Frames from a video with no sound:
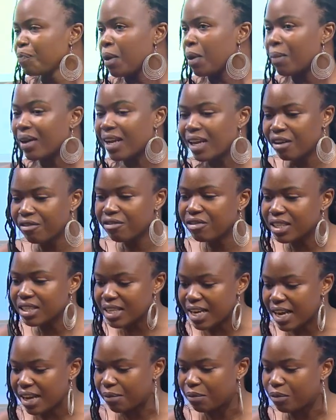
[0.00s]
But every
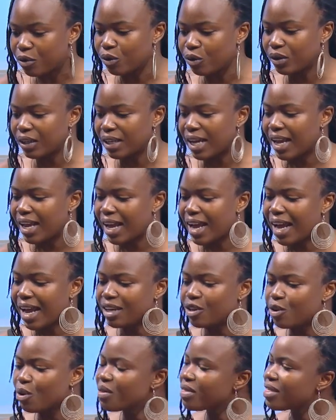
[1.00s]
time, you know, I, I
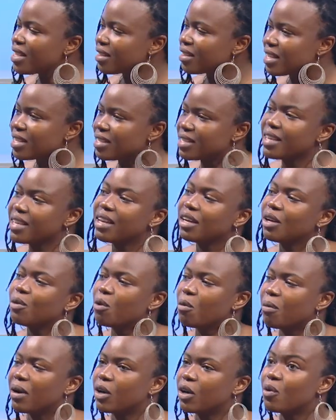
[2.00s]
don't think there's any
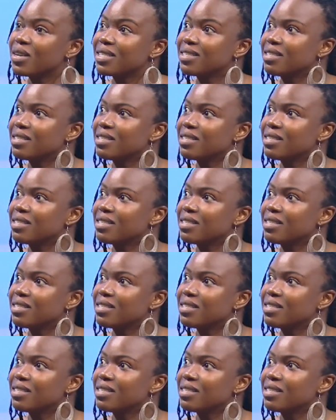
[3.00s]
woman who has